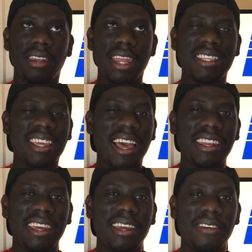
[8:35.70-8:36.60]
That's
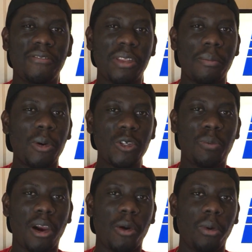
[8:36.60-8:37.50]
kind of, for the
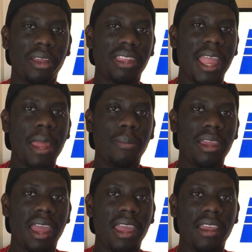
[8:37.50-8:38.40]
most part, what the
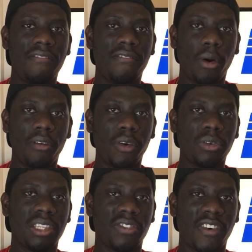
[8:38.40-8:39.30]
NBA
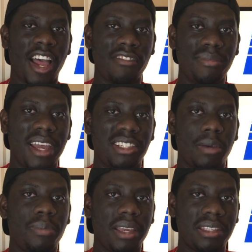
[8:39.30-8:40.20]
4-5
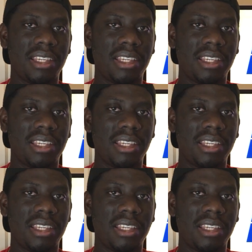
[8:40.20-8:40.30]
matchup is,